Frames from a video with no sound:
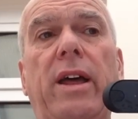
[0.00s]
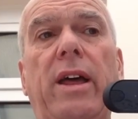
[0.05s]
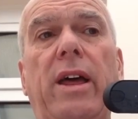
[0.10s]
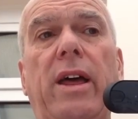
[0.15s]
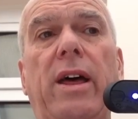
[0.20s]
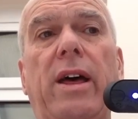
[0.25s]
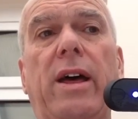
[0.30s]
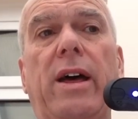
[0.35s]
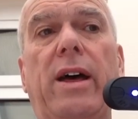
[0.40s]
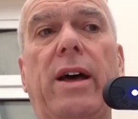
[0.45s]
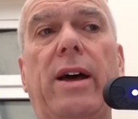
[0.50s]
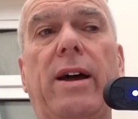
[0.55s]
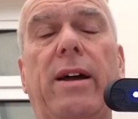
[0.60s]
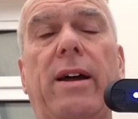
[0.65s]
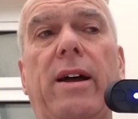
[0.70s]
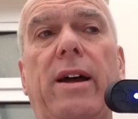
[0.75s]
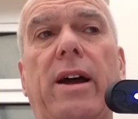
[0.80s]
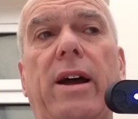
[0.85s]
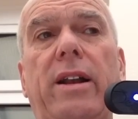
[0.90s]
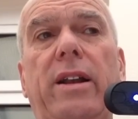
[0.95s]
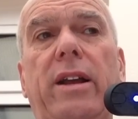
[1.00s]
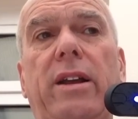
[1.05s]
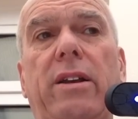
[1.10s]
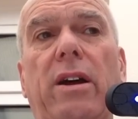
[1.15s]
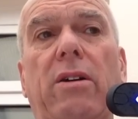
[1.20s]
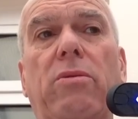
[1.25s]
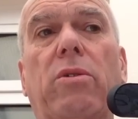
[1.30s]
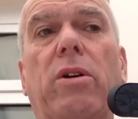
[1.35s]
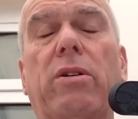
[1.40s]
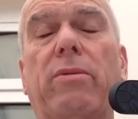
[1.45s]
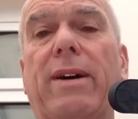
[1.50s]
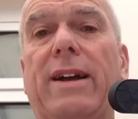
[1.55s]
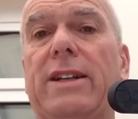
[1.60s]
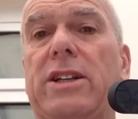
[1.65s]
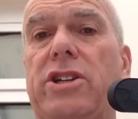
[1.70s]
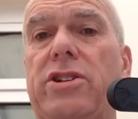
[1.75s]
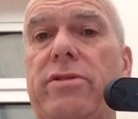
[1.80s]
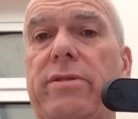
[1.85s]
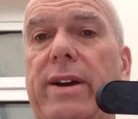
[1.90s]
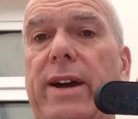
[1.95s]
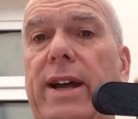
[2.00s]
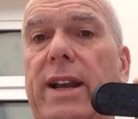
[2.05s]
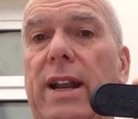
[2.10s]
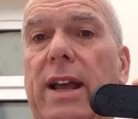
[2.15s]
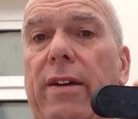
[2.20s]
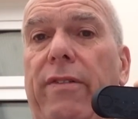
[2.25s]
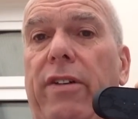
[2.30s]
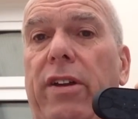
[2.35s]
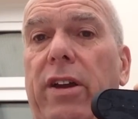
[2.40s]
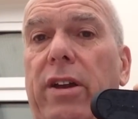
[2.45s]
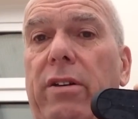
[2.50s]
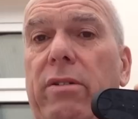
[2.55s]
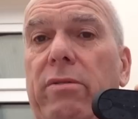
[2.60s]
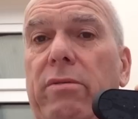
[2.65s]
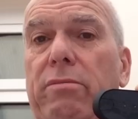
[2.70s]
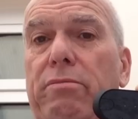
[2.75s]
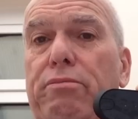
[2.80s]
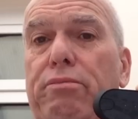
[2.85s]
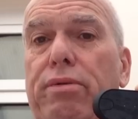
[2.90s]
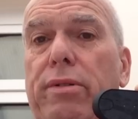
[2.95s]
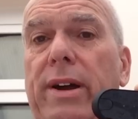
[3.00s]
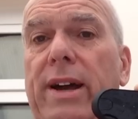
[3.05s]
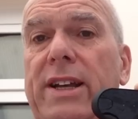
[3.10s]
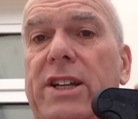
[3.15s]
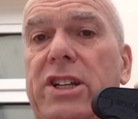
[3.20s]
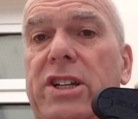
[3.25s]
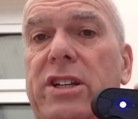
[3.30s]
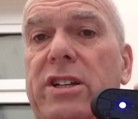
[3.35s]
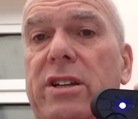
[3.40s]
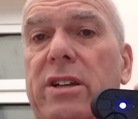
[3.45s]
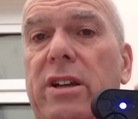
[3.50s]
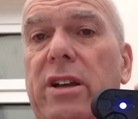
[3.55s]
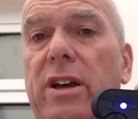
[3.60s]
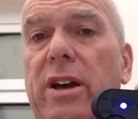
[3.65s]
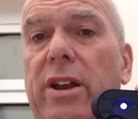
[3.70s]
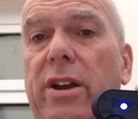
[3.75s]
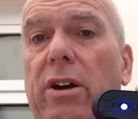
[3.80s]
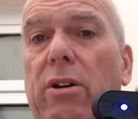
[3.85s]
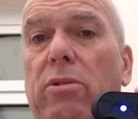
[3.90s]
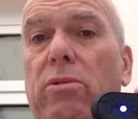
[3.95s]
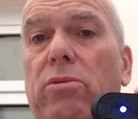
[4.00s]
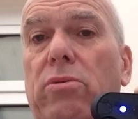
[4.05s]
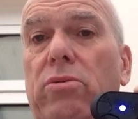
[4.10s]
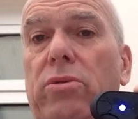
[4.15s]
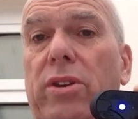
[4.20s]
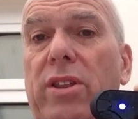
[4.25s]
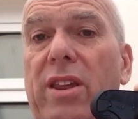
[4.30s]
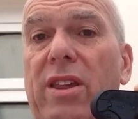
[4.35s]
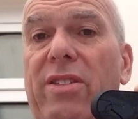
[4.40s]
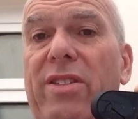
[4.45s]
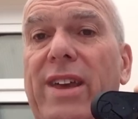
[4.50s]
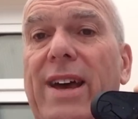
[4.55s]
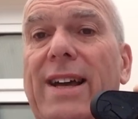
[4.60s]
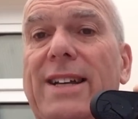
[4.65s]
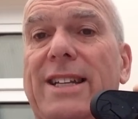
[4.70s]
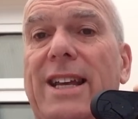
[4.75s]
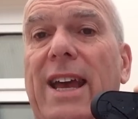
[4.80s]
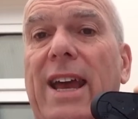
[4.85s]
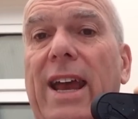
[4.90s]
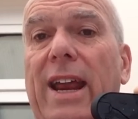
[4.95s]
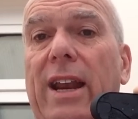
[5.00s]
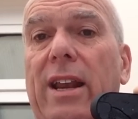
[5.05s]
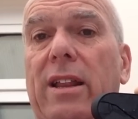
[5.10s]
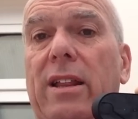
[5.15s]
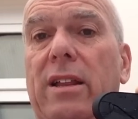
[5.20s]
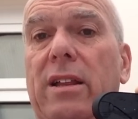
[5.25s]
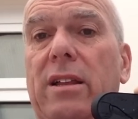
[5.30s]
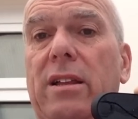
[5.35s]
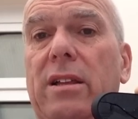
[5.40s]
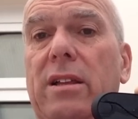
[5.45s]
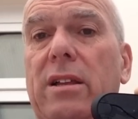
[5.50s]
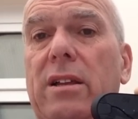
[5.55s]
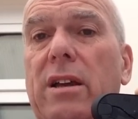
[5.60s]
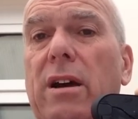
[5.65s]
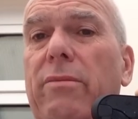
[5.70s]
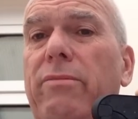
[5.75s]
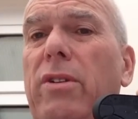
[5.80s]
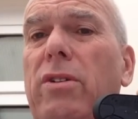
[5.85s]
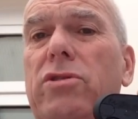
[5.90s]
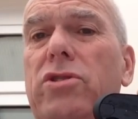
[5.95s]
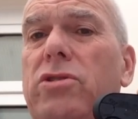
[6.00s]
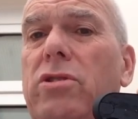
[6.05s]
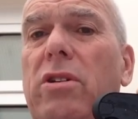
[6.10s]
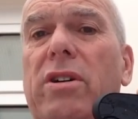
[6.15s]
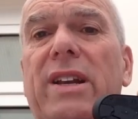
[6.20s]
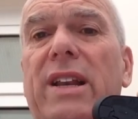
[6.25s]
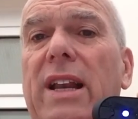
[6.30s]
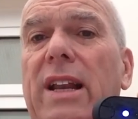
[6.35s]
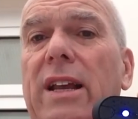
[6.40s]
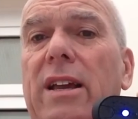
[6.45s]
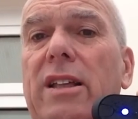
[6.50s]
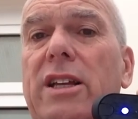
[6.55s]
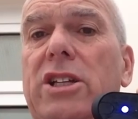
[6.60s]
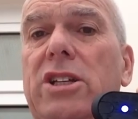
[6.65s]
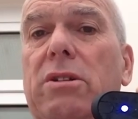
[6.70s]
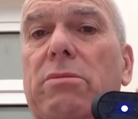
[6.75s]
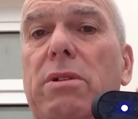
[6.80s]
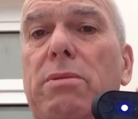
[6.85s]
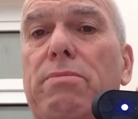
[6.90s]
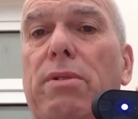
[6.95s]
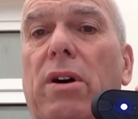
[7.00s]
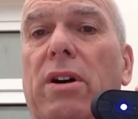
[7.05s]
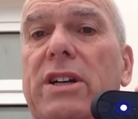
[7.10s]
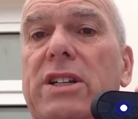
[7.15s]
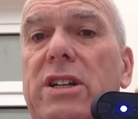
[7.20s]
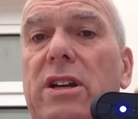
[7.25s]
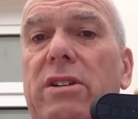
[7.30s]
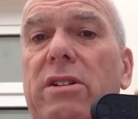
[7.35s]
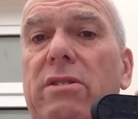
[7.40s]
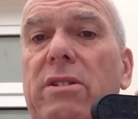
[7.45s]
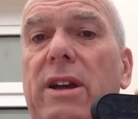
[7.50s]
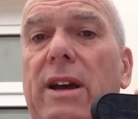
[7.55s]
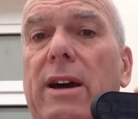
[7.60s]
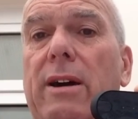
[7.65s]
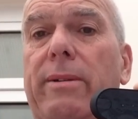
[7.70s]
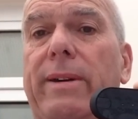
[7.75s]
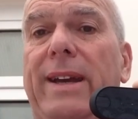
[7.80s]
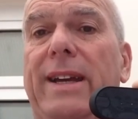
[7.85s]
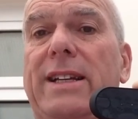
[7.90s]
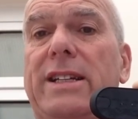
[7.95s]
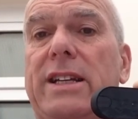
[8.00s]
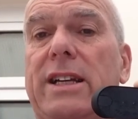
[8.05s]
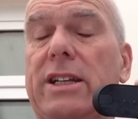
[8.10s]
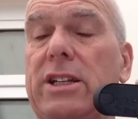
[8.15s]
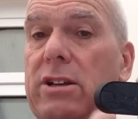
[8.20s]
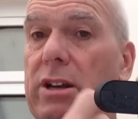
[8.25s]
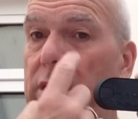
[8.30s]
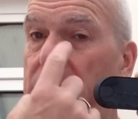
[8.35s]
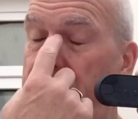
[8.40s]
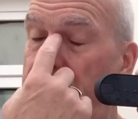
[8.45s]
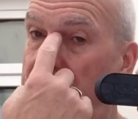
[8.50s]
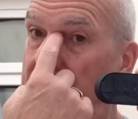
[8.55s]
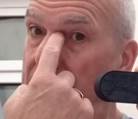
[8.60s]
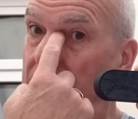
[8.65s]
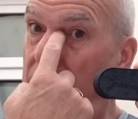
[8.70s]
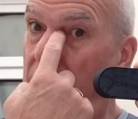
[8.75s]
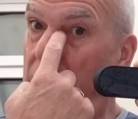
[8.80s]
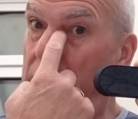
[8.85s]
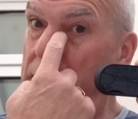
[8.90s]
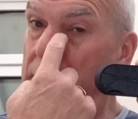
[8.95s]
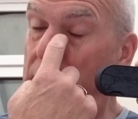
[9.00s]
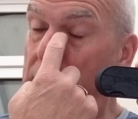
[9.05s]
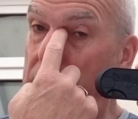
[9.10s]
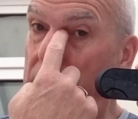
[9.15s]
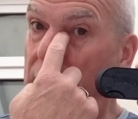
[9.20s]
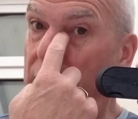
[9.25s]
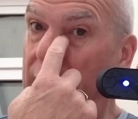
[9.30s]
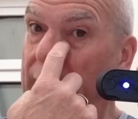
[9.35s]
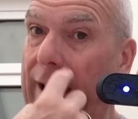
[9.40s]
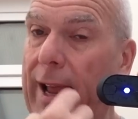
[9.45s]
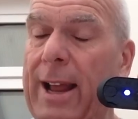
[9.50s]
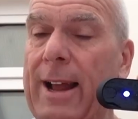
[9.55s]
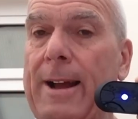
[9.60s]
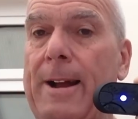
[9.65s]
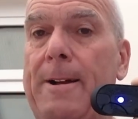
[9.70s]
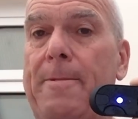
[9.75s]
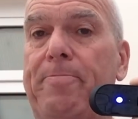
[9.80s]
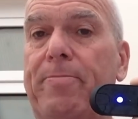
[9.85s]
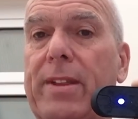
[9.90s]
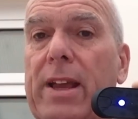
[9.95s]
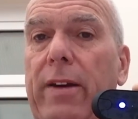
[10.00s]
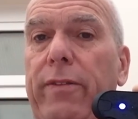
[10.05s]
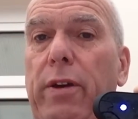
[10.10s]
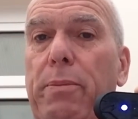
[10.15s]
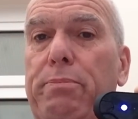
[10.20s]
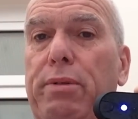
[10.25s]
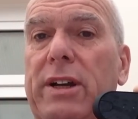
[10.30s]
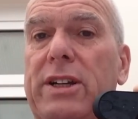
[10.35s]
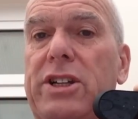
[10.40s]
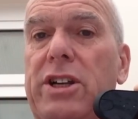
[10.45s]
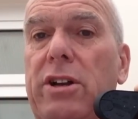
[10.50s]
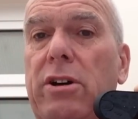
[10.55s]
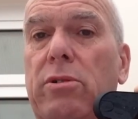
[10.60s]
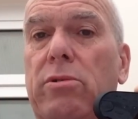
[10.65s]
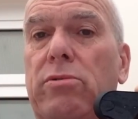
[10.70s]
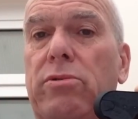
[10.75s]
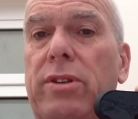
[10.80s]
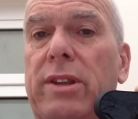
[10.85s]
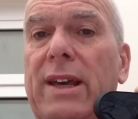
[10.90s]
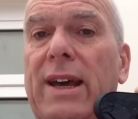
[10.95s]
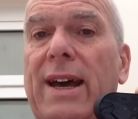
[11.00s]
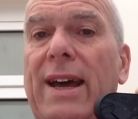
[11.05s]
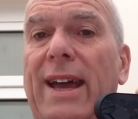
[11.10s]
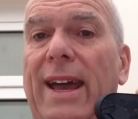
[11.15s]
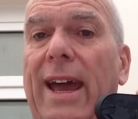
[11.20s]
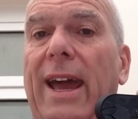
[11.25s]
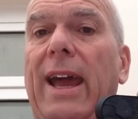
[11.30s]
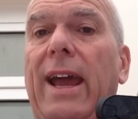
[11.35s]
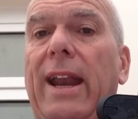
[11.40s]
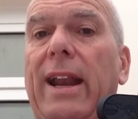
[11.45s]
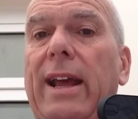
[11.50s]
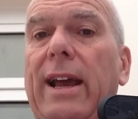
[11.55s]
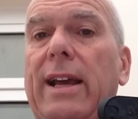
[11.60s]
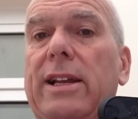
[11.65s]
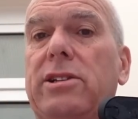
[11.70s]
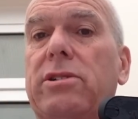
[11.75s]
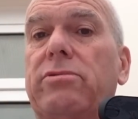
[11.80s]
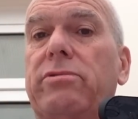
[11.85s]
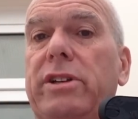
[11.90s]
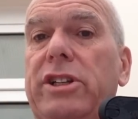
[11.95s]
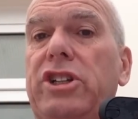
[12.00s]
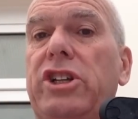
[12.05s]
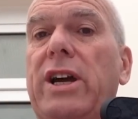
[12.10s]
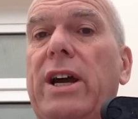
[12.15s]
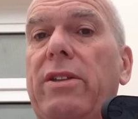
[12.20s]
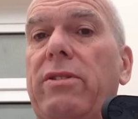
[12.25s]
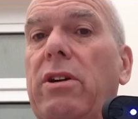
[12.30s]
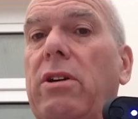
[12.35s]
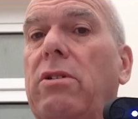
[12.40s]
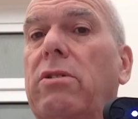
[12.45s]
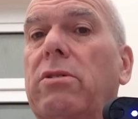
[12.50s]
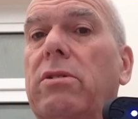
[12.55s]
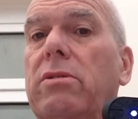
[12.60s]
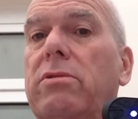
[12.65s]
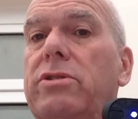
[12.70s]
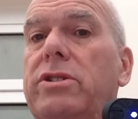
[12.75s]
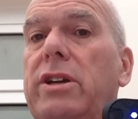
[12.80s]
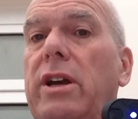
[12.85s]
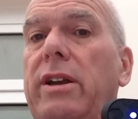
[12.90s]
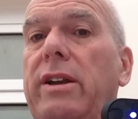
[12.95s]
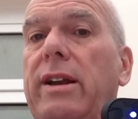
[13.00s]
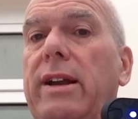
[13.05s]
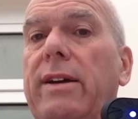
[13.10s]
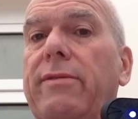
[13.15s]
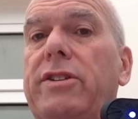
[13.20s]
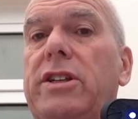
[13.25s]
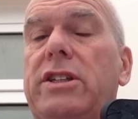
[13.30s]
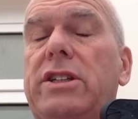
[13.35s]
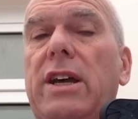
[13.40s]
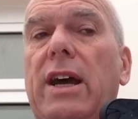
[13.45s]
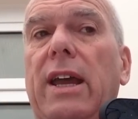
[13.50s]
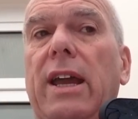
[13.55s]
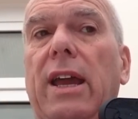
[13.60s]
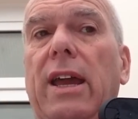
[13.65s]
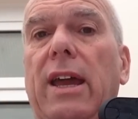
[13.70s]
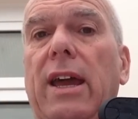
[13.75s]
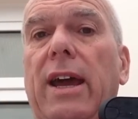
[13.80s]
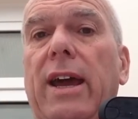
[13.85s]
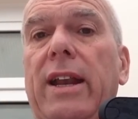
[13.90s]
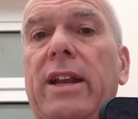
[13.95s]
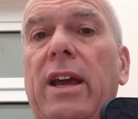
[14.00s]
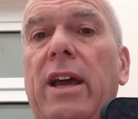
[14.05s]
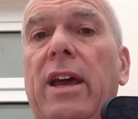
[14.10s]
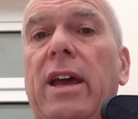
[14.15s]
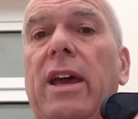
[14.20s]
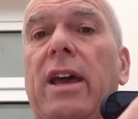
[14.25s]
and you don't want to answer it, if you press and hold that in, I've not tried any of this on my bike, so I don't know how easy it's going to be on my bike. If you press and hold that in, it'll reject the call, so you don't have to take it.